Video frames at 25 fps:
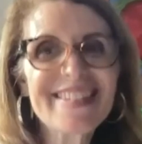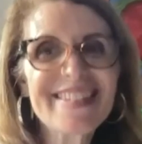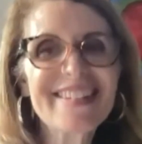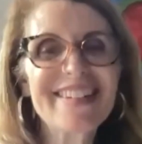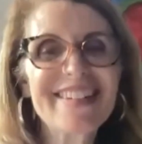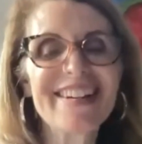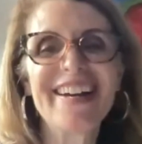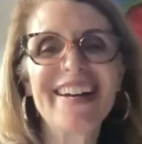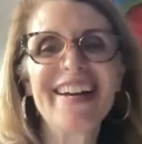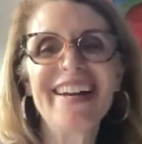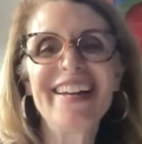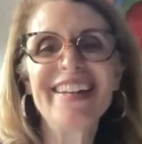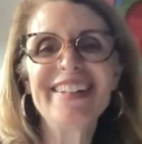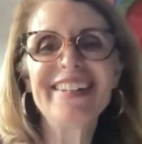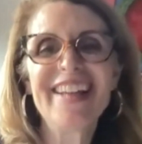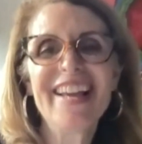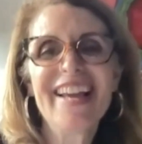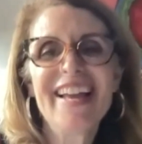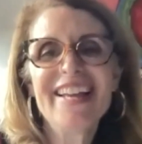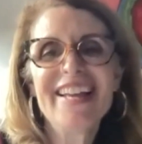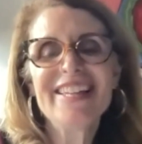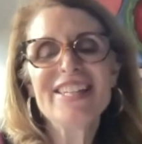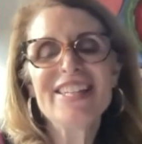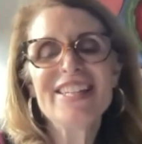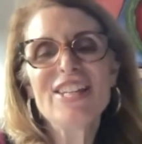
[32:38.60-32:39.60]
is good.
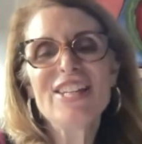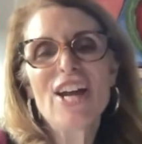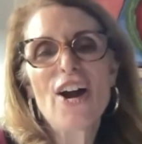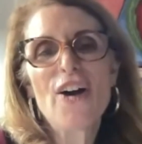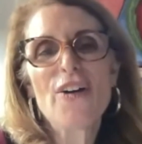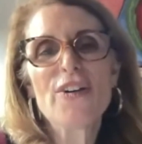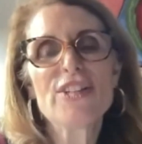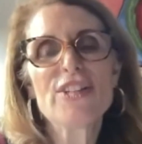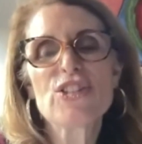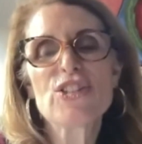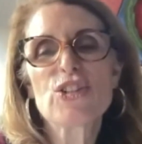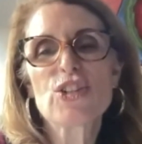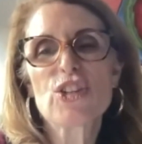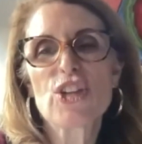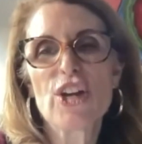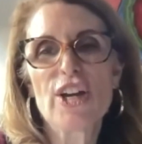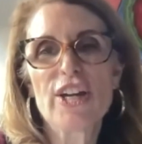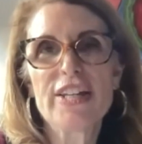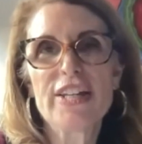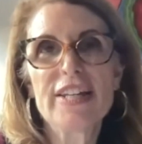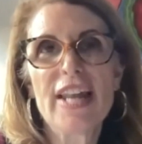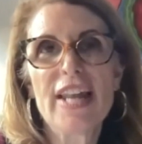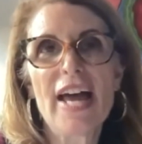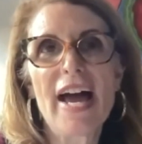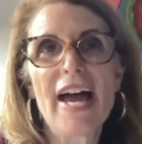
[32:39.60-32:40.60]
It's
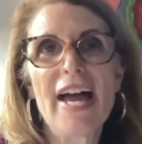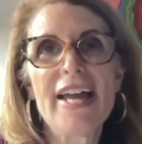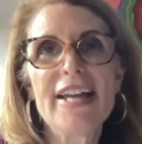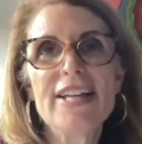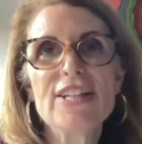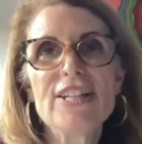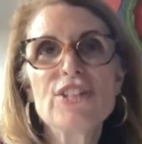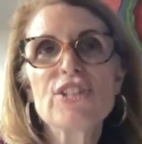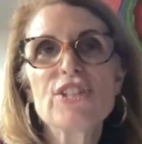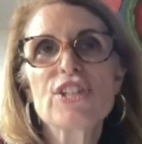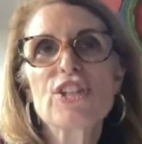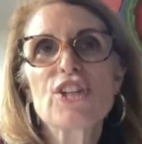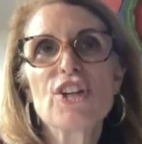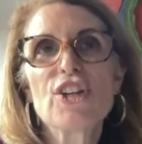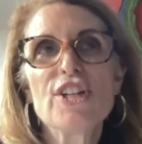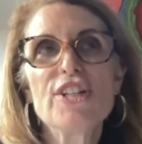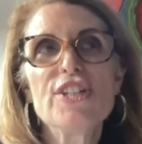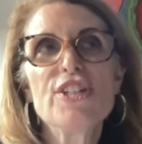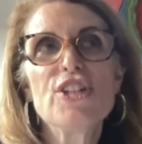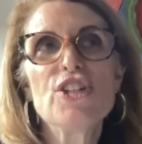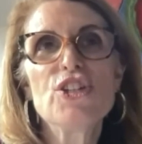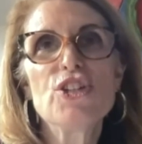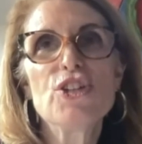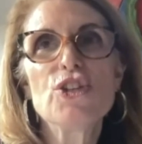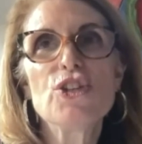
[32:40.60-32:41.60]
good. It's good
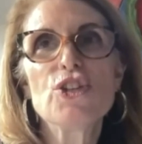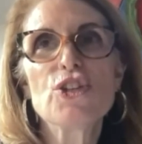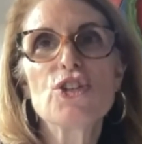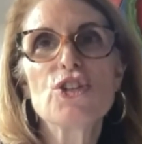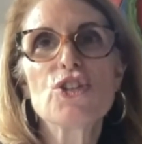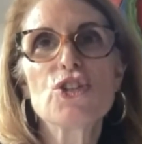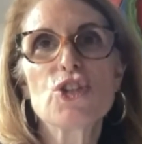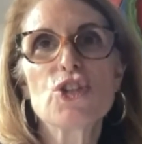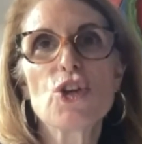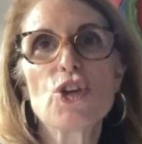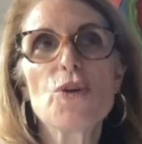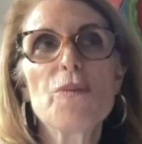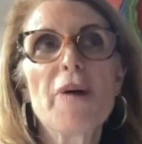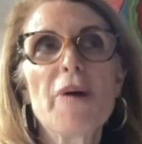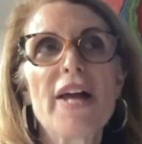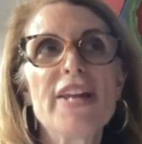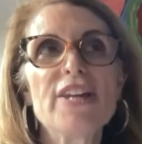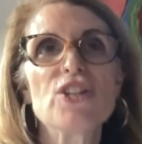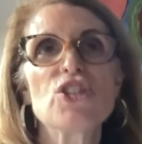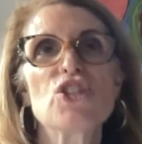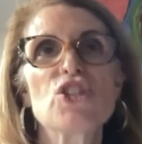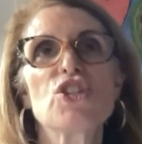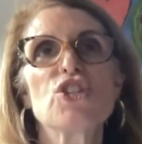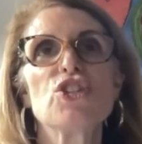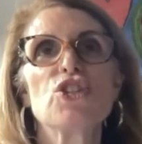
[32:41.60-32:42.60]
to do your Zoom
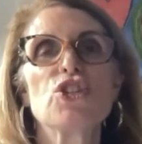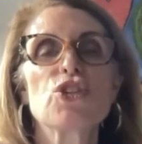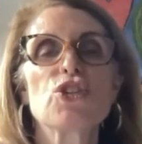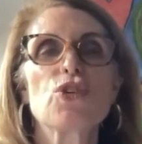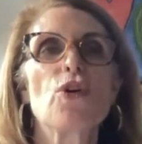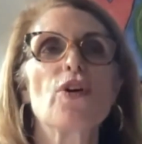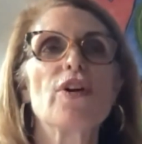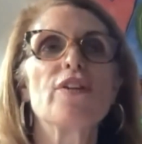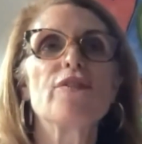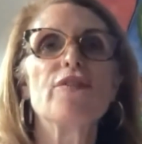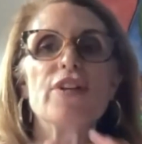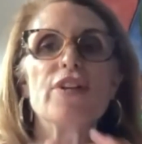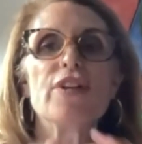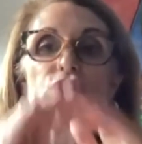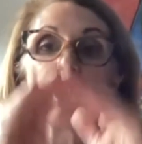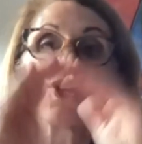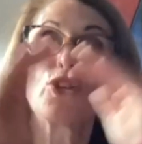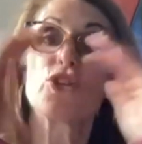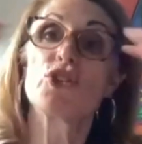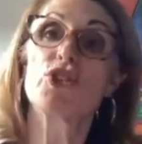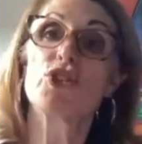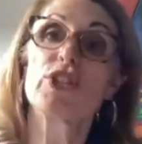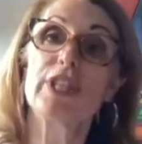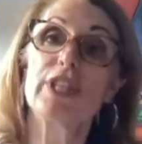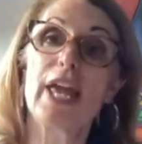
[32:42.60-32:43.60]
auditions sort of as
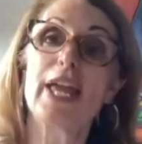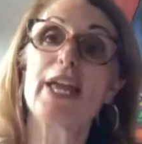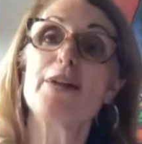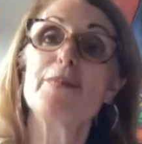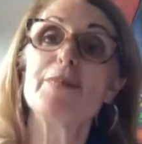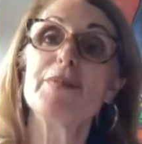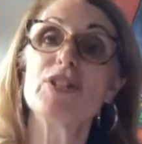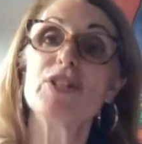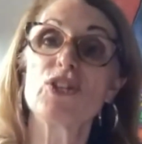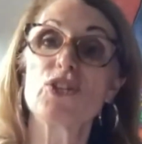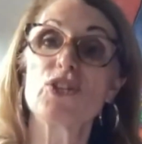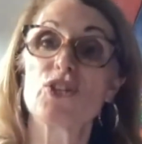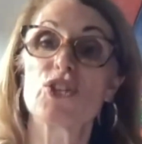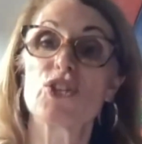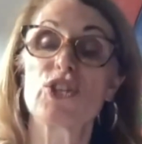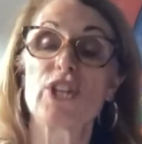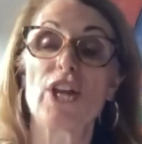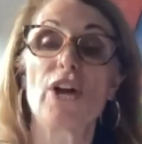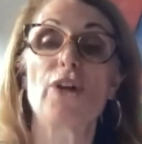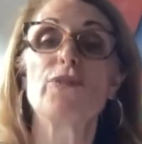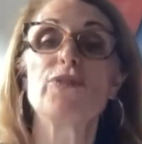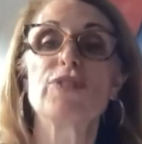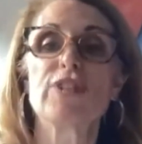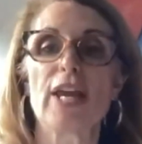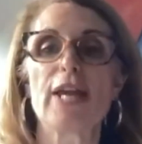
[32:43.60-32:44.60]
your same as your
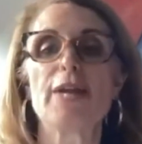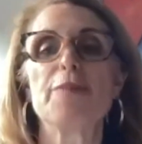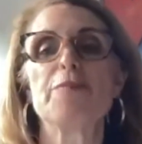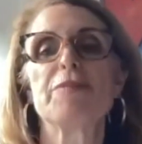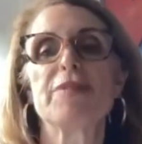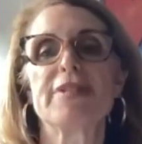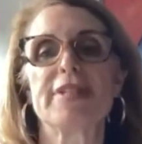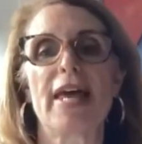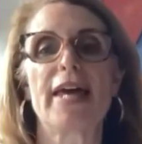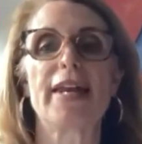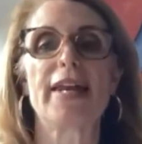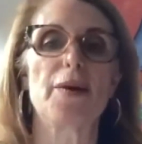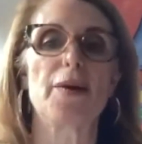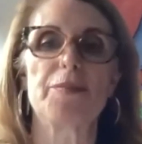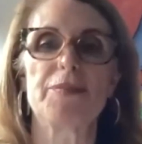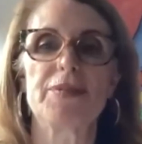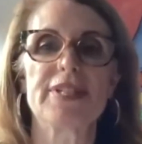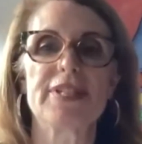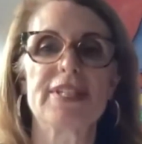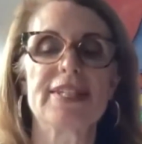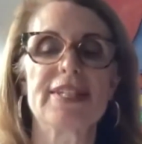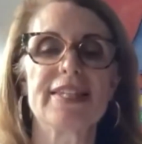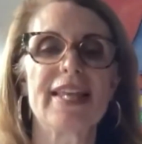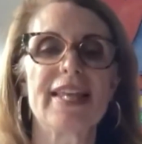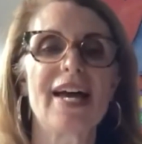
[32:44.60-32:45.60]
self-tape
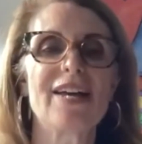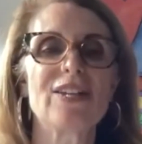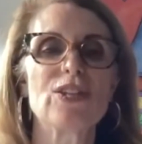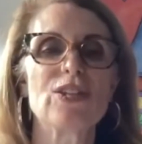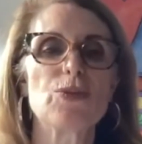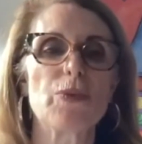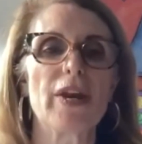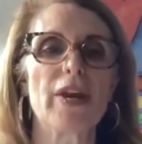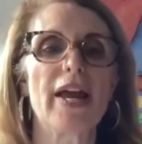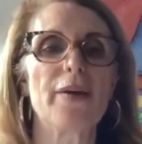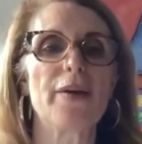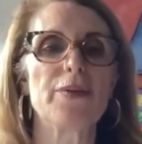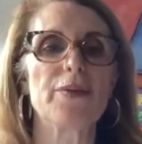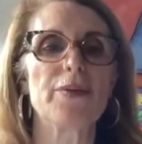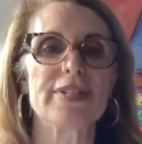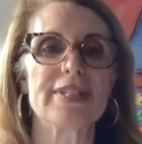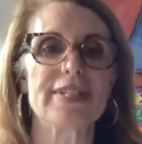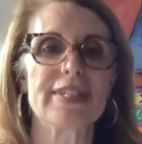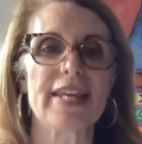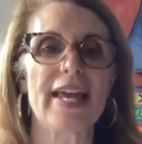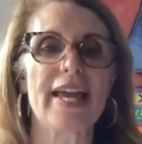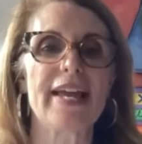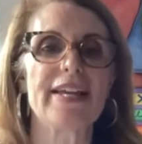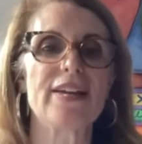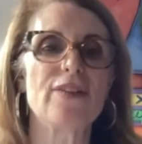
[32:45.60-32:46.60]
setups. That's what I would
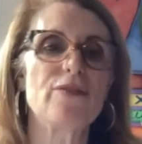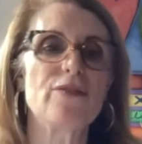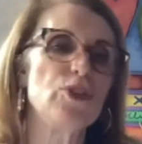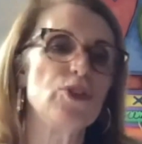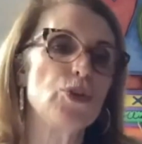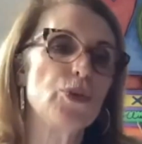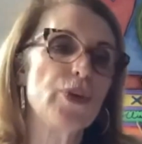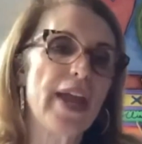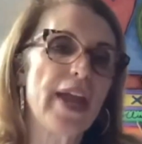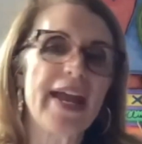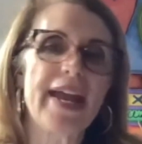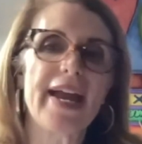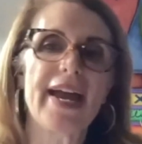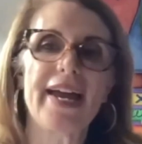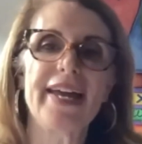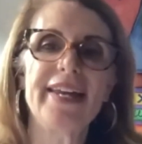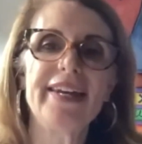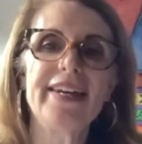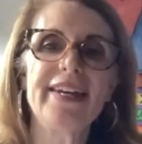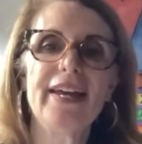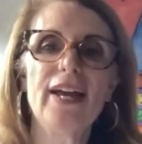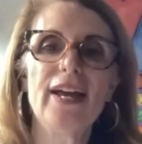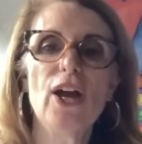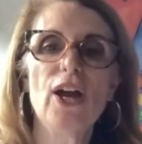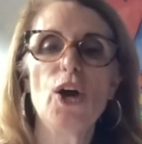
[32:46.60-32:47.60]
say, if you
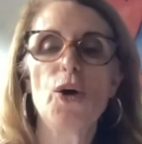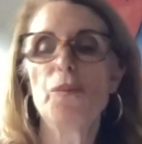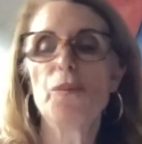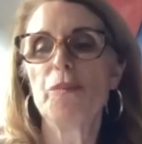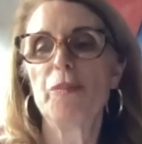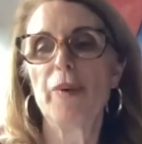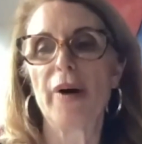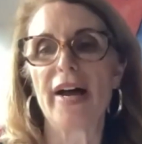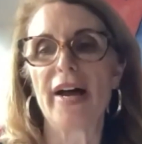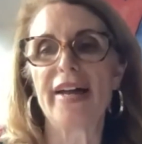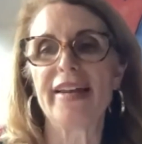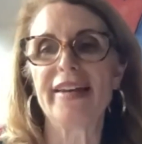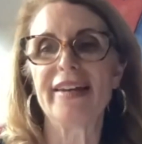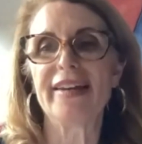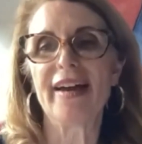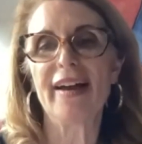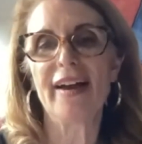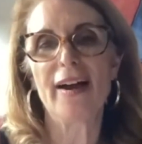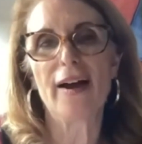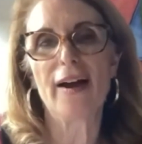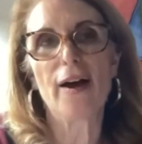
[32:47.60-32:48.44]
can. But